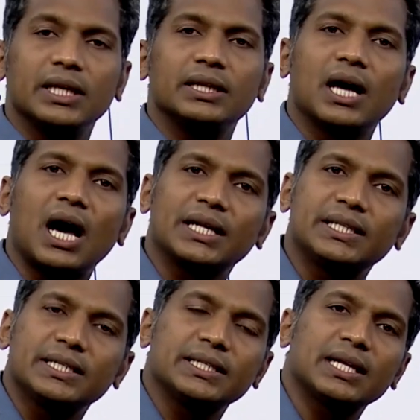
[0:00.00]
in the
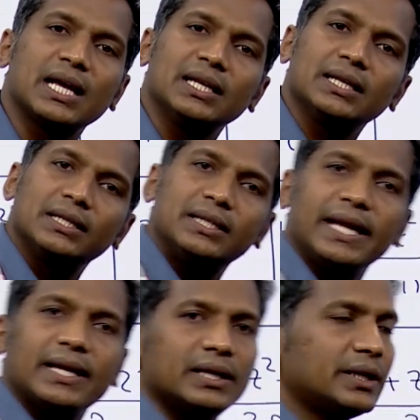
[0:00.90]
RHS, I will
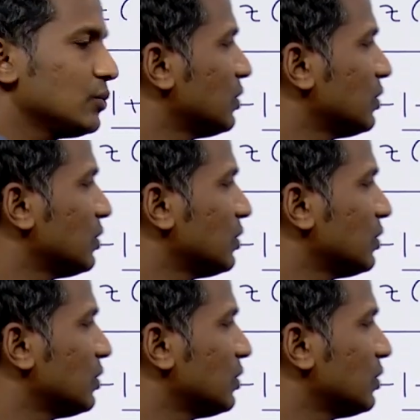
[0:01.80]
take it to